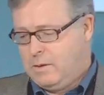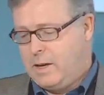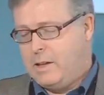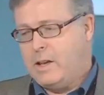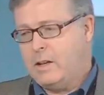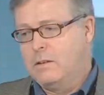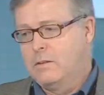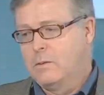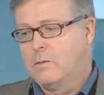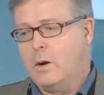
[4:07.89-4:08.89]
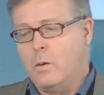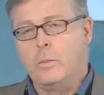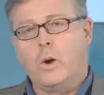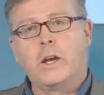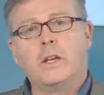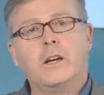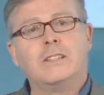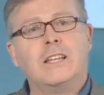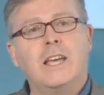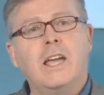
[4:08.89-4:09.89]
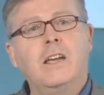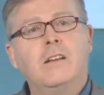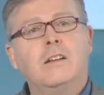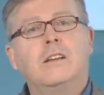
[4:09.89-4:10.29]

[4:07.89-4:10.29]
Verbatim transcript: and then what we're embarking on today